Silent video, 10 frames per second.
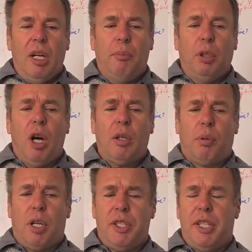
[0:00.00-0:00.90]
block
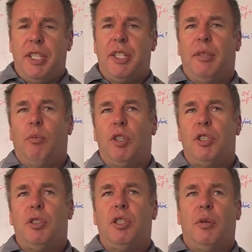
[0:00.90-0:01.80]
process, and what
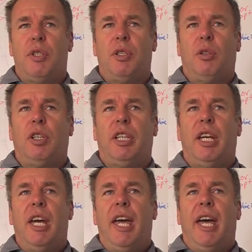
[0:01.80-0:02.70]
you do is you look at
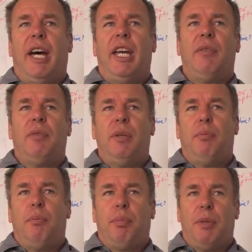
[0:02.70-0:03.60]
how every
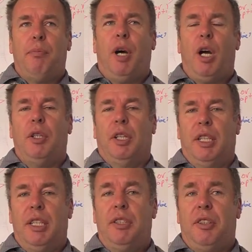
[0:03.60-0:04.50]
component
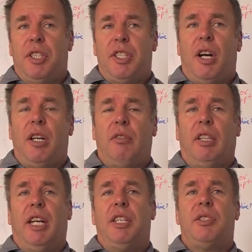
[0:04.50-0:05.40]
in the design
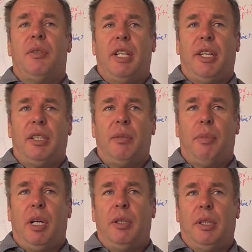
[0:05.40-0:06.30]
relates to another
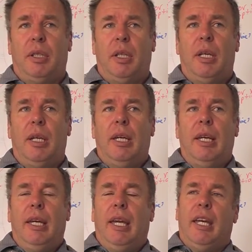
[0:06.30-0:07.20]
component.
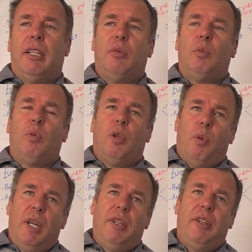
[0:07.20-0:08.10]
And the
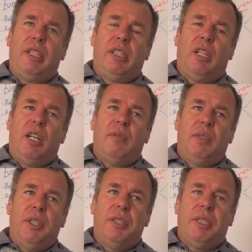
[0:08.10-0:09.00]
one thing that I've
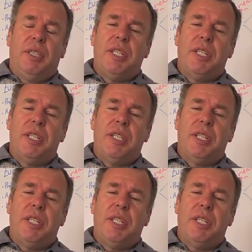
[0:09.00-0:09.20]
learned in